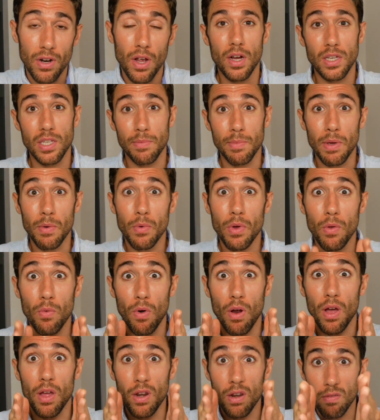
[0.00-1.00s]
Because I mean, we
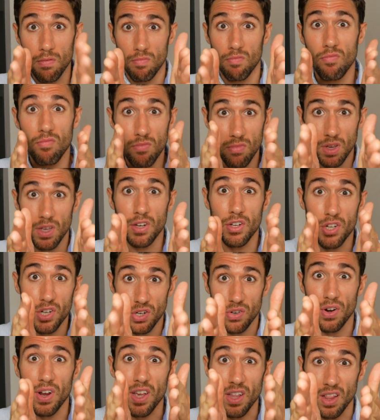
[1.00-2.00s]
run in a
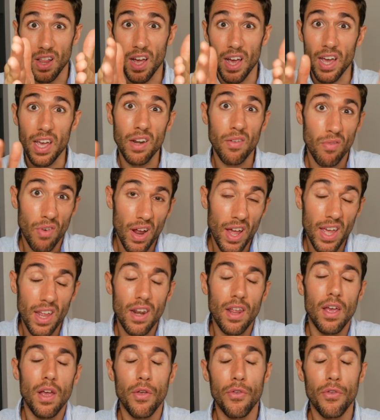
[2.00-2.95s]
straight line, right?